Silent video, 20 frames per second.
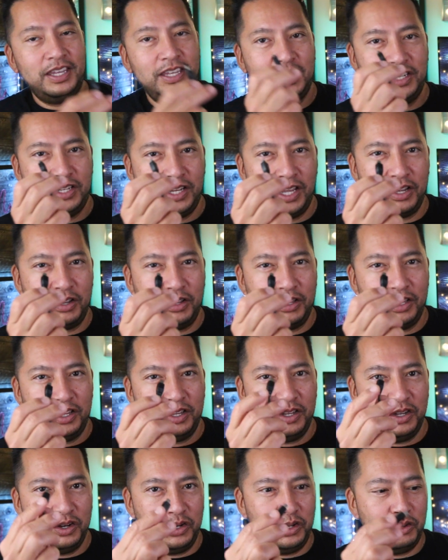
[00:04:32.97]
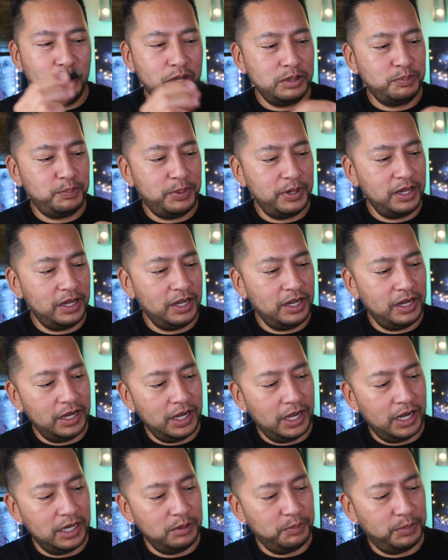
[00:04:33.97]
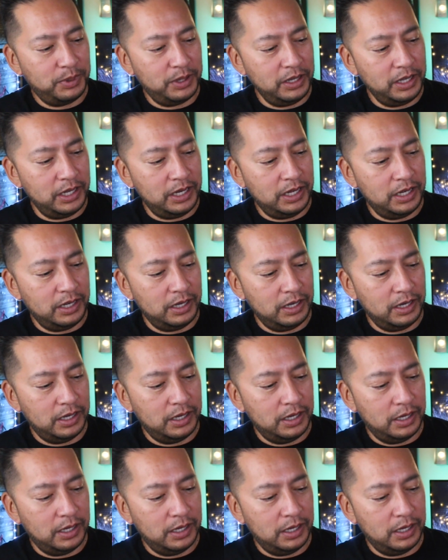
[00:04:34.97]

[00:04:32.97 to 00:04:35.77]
You take your USB and you plug it in,